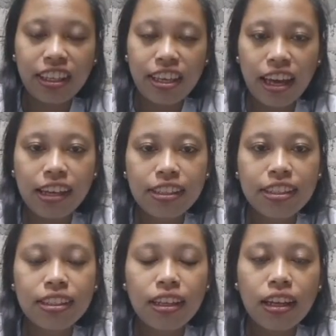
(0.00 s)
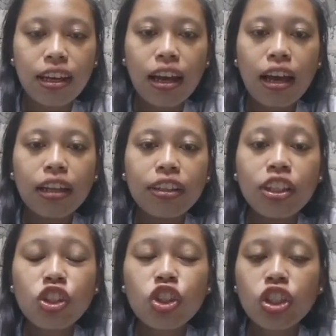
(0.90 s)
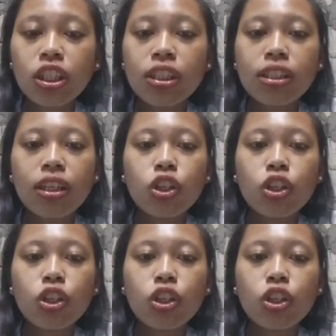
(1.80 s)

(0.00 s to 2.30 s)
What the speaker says: Yes, teachers